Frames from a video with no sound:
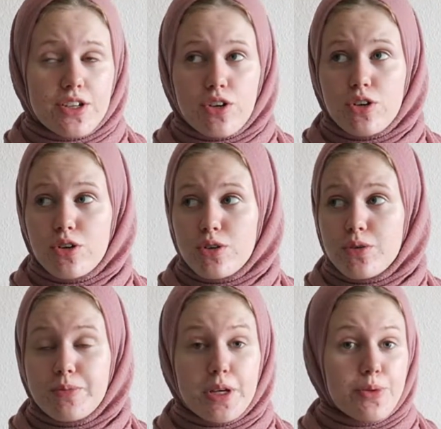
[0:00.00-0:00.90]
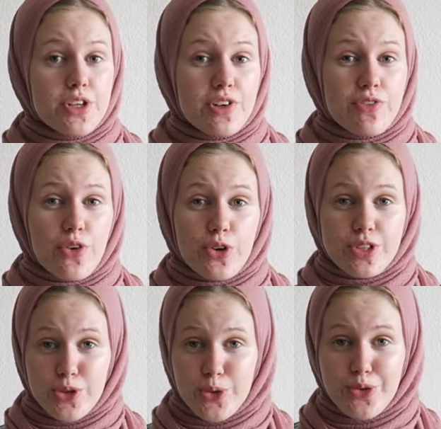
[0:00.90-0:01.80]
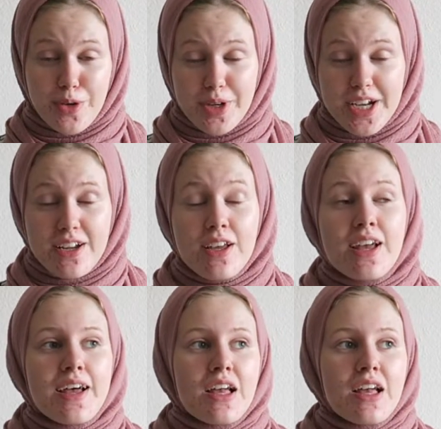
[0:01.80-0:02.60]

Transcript: or maybe even for the whole Ramadan.